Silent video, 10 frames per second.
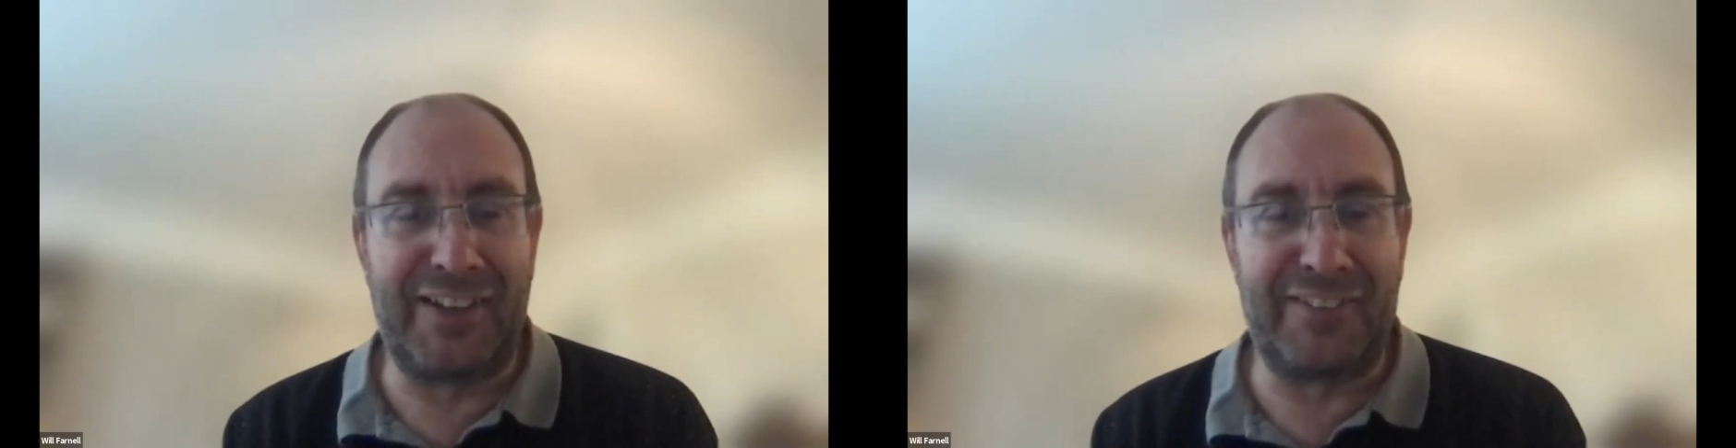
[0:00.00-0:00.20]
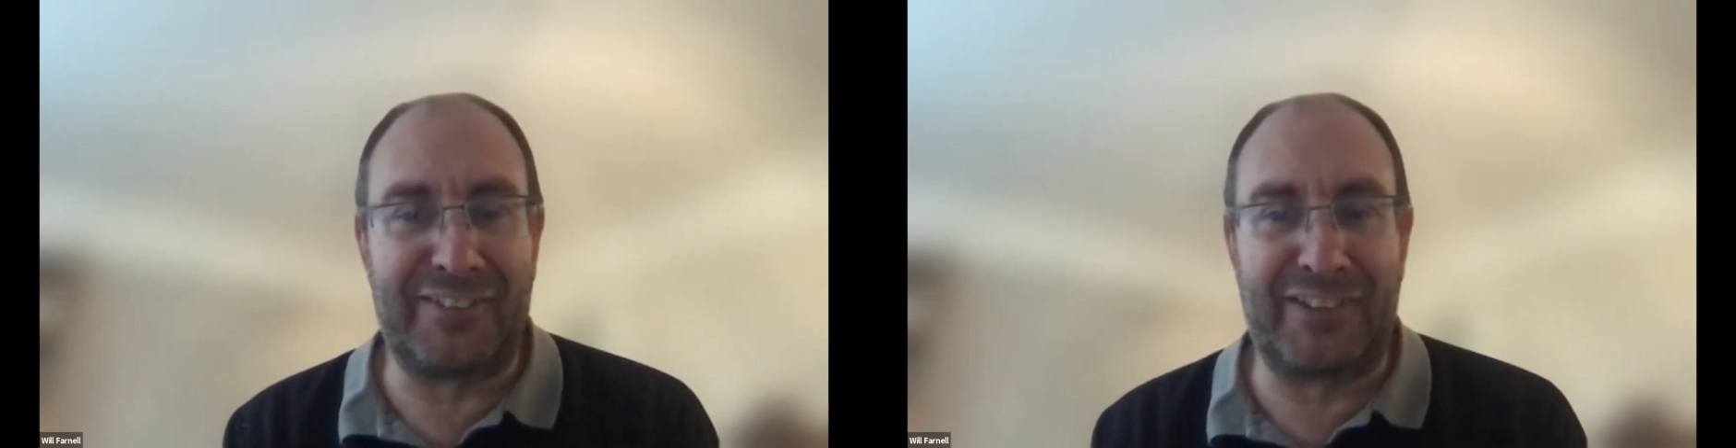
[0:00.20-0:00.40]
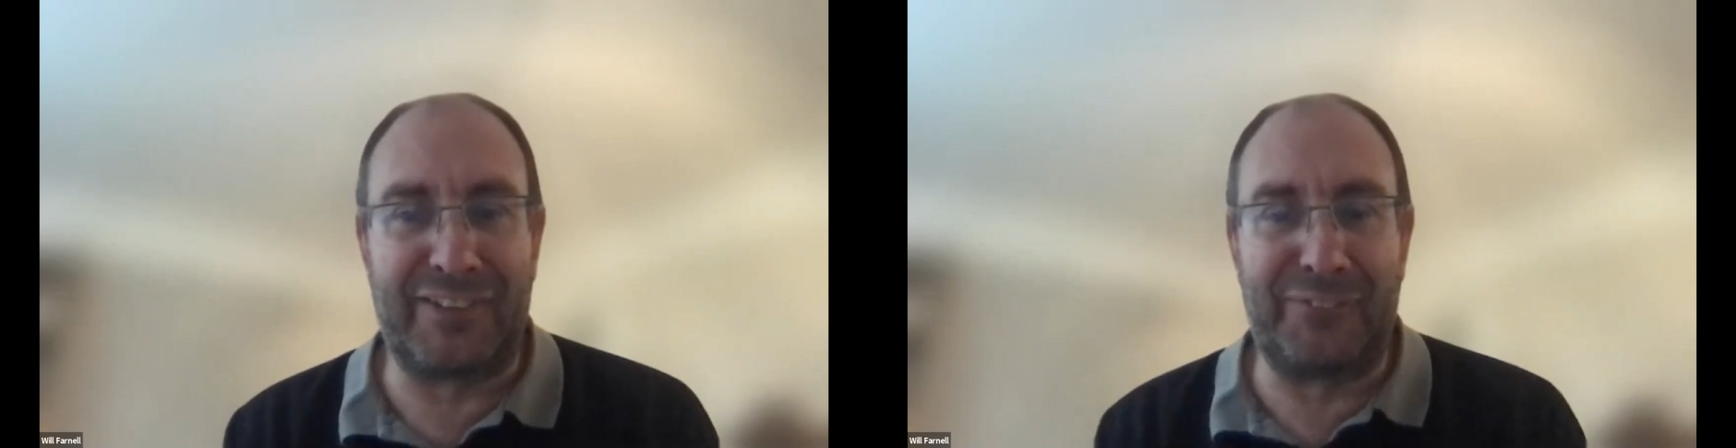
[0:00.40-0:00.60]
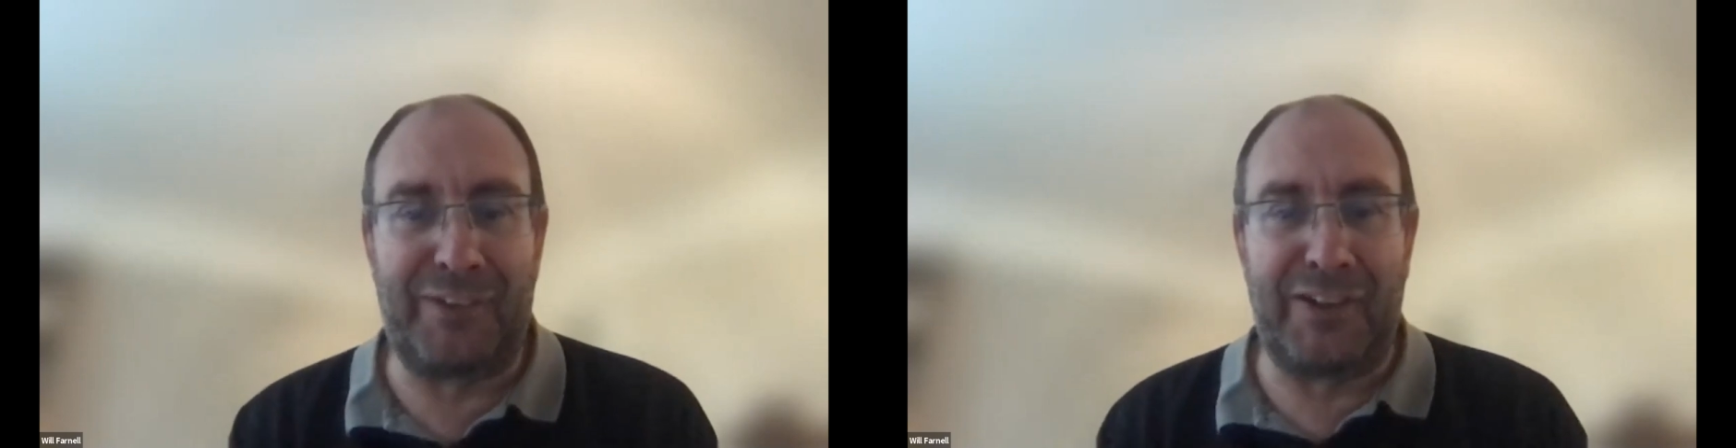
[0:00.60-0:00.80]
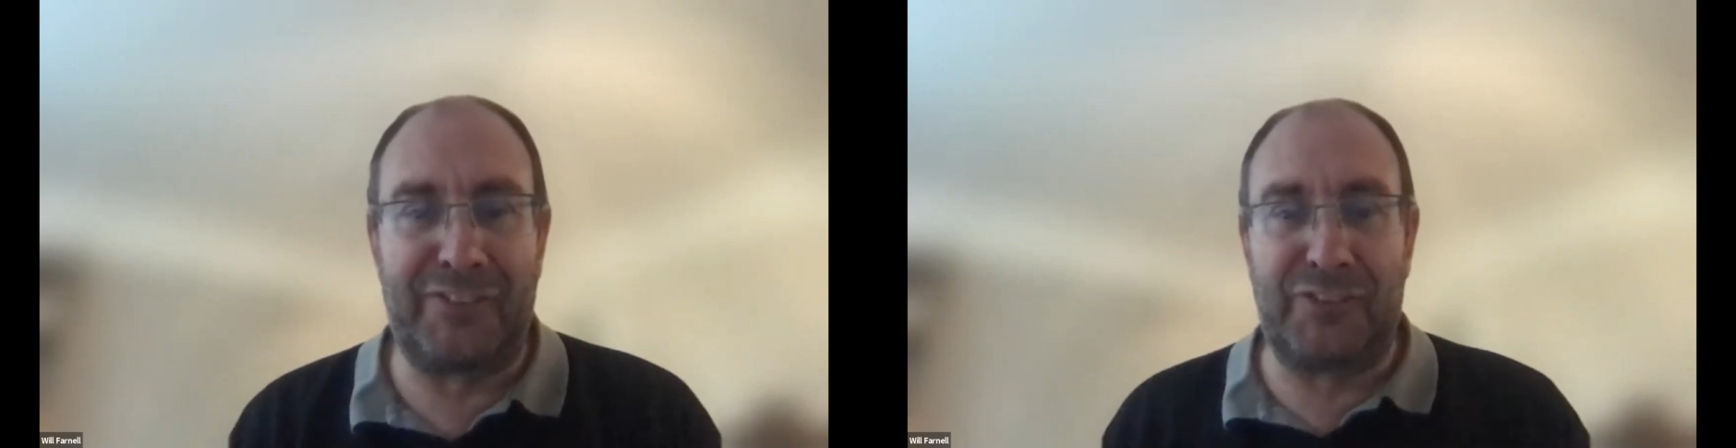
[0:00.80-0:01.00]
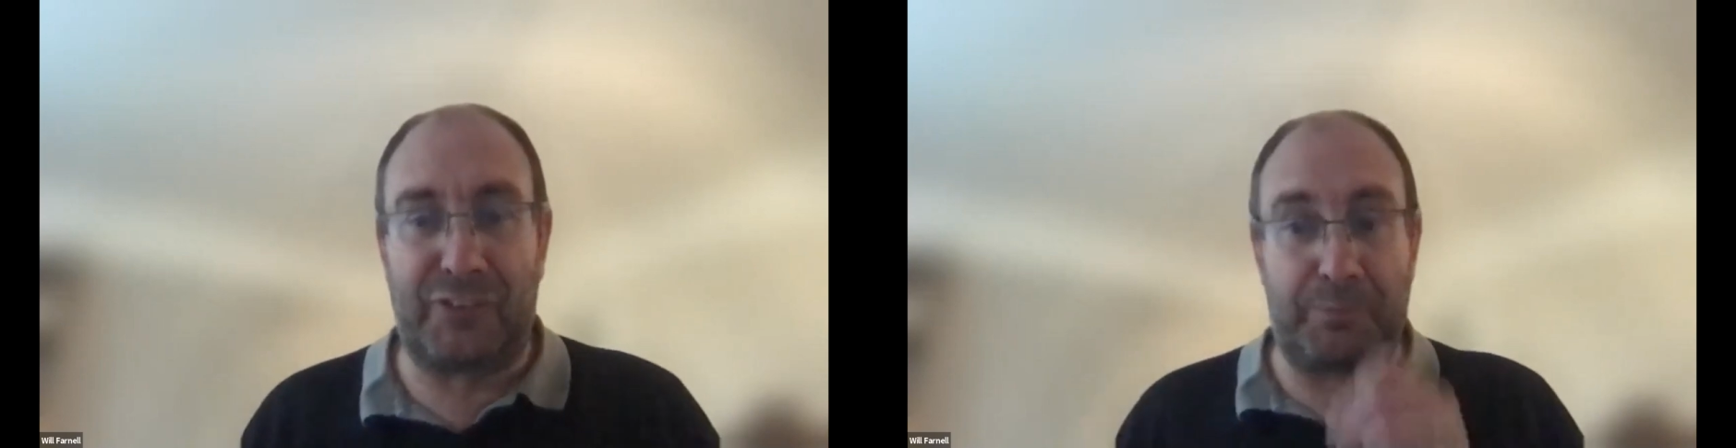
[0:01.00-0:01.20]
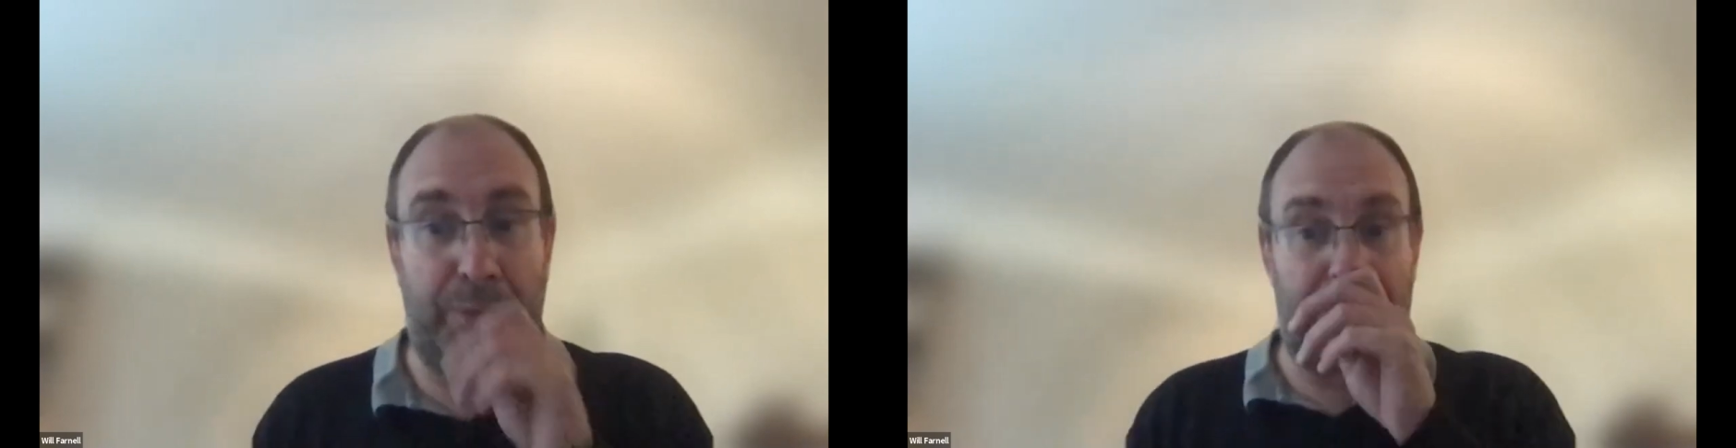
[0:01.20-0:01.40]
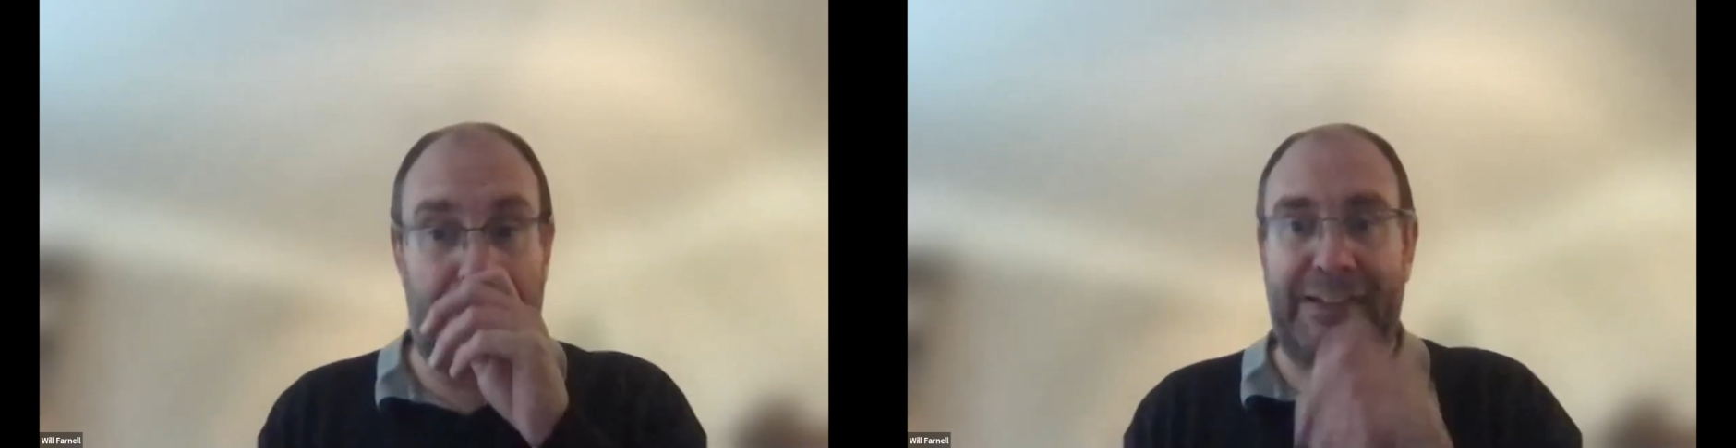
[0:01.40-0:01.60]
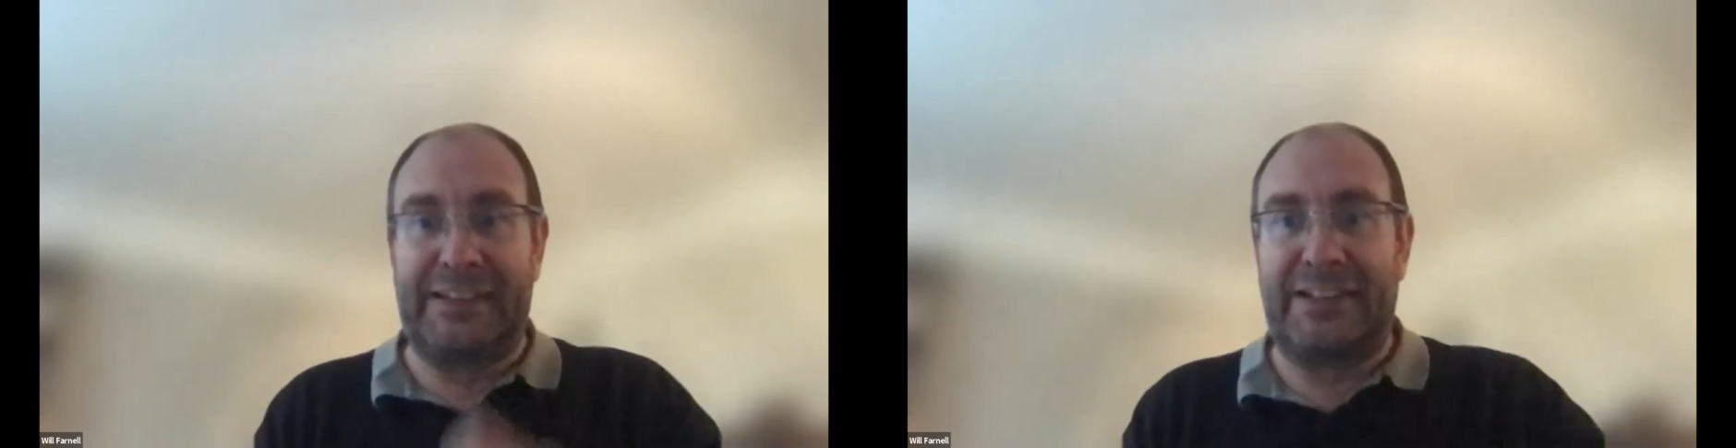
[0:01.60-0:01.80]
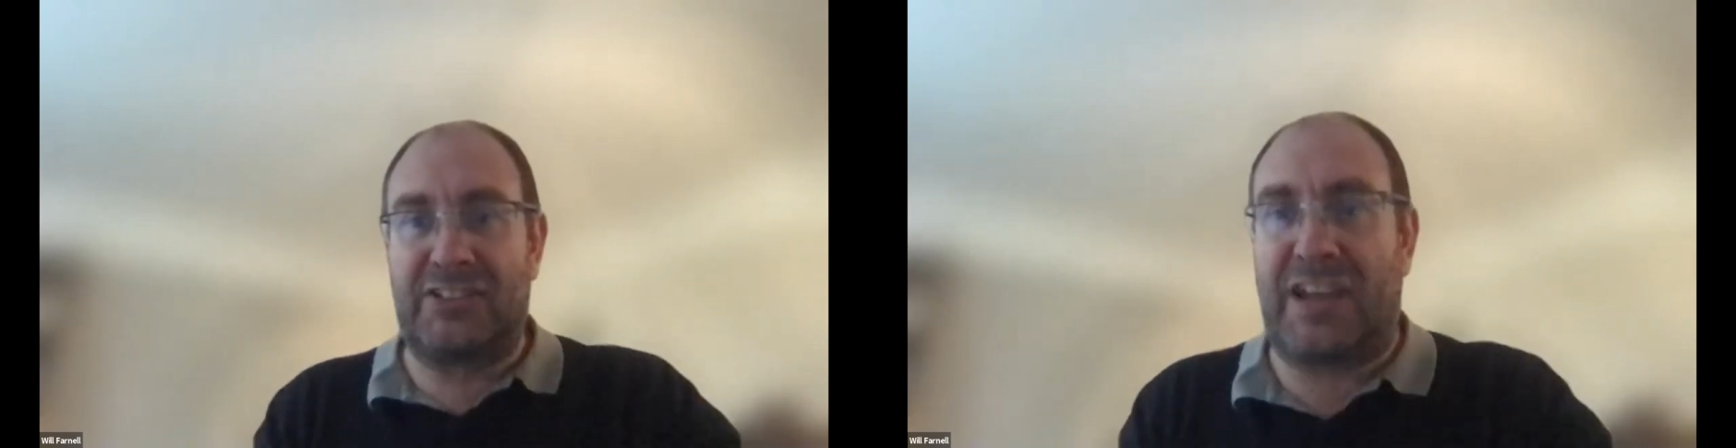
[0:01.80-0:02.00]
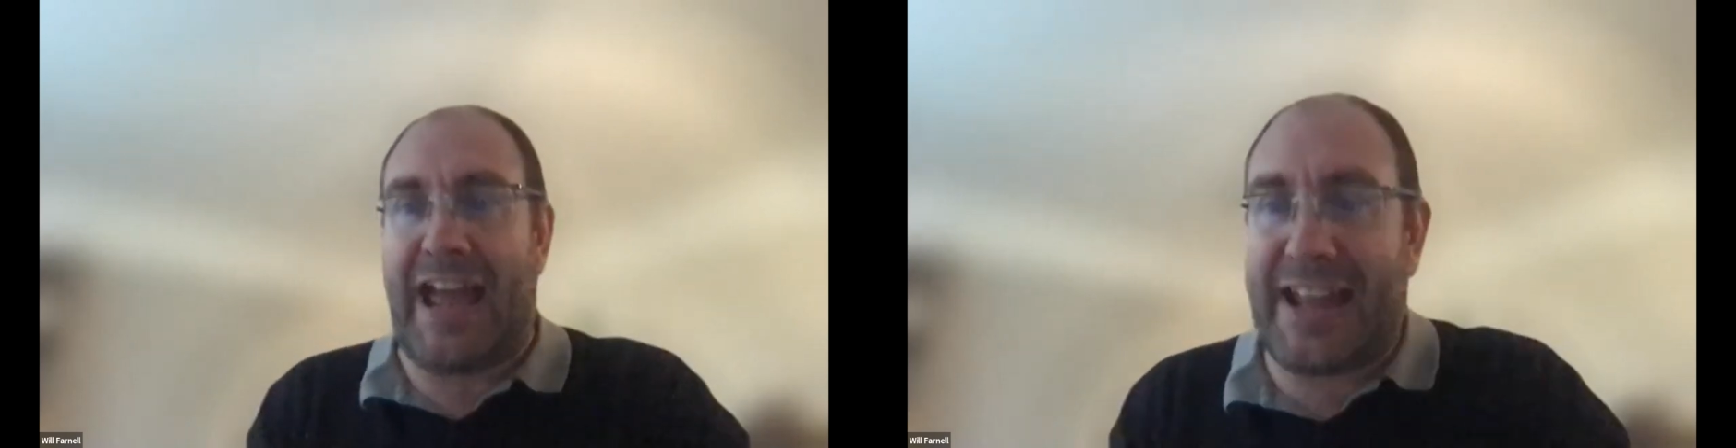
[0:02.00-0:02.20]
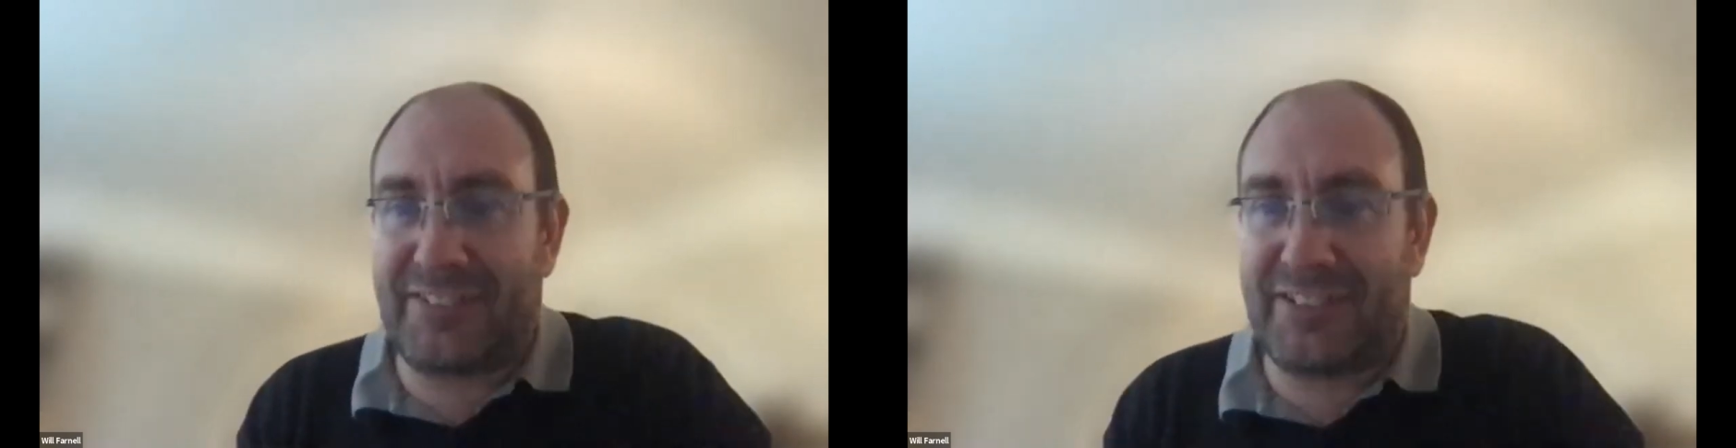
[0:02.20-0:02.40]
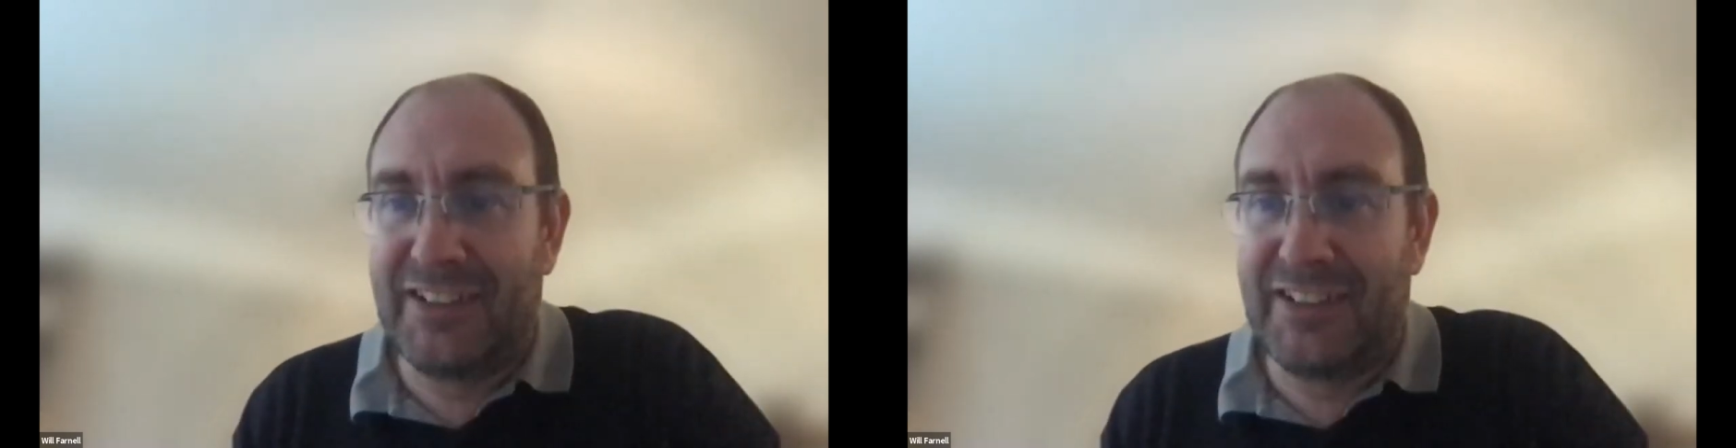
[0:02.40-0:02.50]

So do just pop in the chat